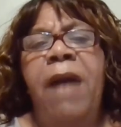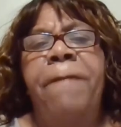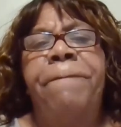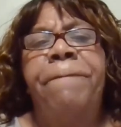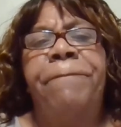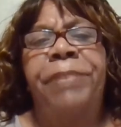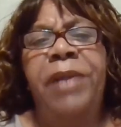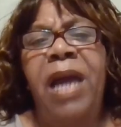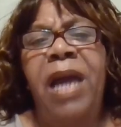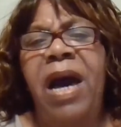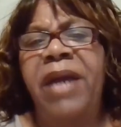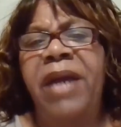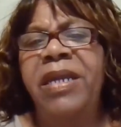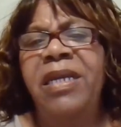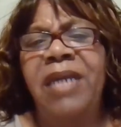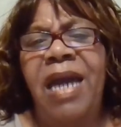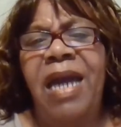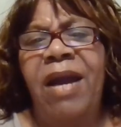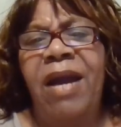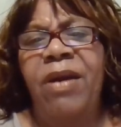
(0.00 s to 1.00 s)

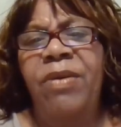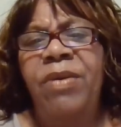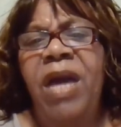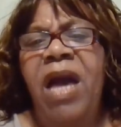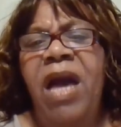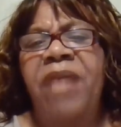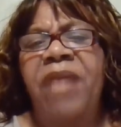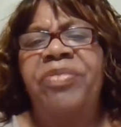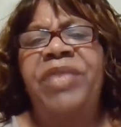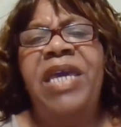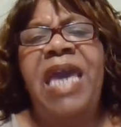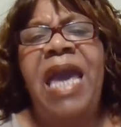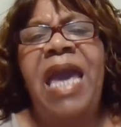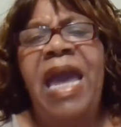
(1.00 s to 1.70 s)
blotting out the